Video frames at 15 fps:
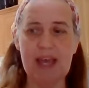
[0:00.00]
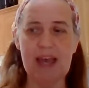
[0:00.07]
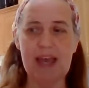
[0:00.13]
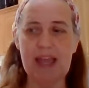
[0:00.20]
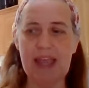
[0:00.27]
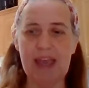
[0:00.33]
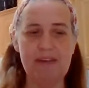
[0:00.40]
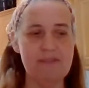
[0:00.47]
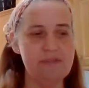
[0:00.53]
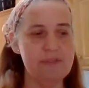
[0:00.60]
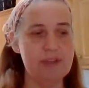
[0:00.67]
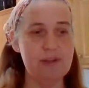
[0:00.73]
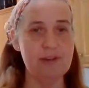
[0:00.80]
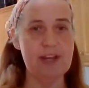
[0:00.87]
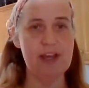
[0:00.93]
I haven't
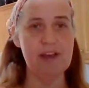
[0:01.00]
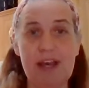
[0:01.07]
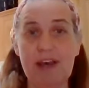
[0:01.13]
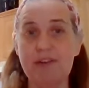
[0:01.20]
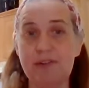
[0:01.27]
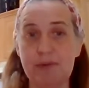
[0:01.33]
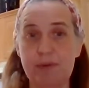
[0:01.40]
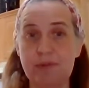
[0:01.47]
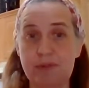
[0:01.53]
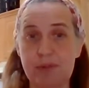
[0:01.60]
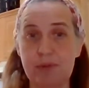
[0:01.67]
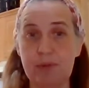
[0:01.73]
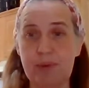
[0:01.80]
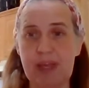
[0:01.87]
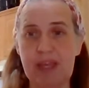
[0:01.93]
figured out to
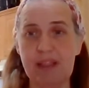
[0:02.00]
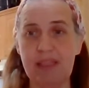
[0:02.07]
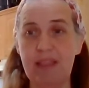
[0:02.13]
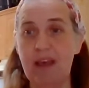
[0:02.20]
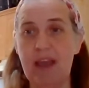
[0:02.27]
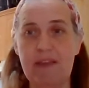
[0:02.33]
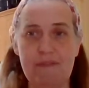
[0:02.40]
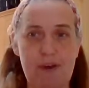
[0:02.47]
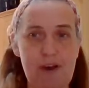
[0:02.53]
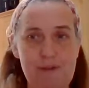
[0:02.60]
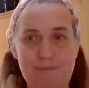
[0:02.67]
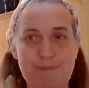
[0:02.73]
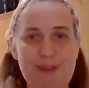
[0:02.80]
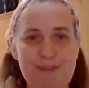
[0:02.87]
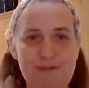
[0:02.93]
do a live off
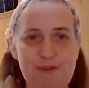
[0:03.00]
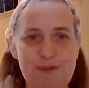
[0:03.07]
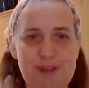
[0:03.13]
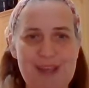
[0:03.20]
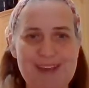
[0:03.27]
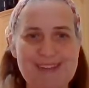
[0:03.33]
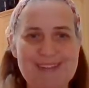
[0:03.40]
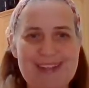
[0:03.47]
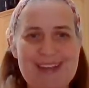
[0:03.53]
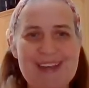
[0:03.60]
my phone yet.